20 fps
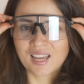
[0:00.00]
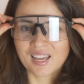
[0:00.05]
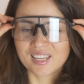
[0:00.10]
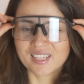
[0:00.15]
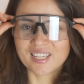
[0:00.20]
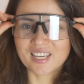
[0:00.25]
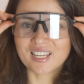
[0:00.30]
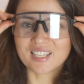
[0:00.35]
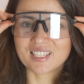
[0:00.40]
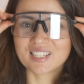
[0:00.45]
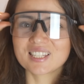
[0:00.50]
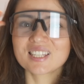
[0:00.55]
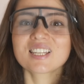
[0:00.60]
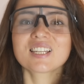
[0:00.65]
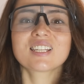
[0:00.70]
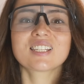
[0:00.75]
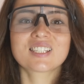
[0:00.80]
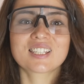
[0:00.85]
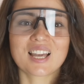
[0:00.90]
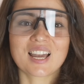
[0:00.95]
Yes,
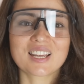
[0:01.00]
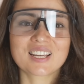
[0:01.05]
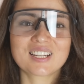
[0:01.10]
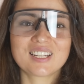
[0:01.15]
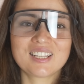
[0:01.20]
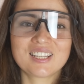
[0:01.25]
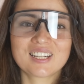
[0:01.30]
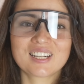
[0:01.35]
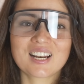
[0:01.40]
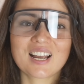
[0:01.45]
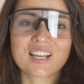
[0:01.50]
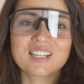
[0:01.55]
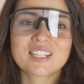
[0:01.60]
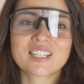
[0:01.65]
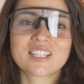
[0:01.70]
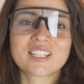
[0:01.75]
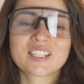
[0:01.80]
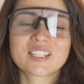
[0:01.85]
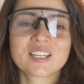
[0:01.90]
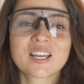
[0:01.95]
cycling
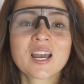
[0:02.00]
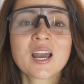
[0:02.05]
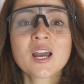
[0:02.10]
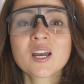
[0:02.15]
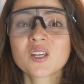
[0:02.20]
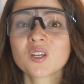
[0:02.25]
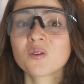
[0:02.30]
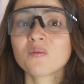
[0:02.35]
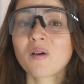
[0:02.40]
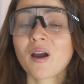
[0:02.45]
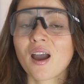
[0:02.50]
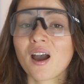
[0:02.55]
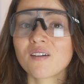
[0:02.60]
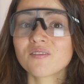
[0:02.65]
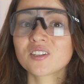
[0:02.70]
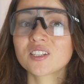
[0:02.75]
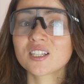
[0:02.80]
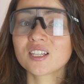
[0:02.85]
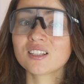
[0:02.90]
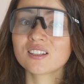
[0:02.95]
glasses. You might have
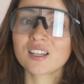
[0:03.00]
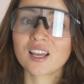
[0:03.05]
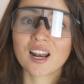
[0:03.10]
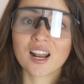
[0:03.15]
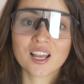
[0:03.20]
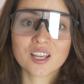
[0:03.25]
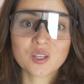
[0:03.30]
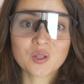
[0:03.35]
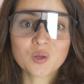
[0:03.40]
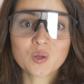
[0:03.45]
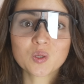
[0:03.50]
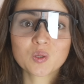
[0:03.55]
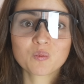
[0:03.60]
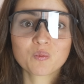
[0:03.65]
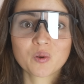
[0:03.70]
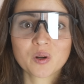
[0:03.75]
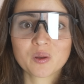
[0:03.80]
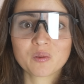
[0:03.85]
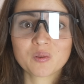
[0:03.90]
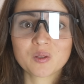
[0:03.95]
seen that I used
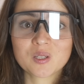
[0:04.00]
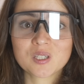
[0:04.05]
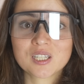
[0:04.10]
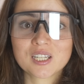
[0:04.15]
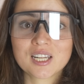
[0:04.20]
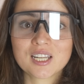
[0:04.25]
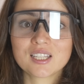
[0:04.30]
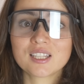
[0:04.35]
previously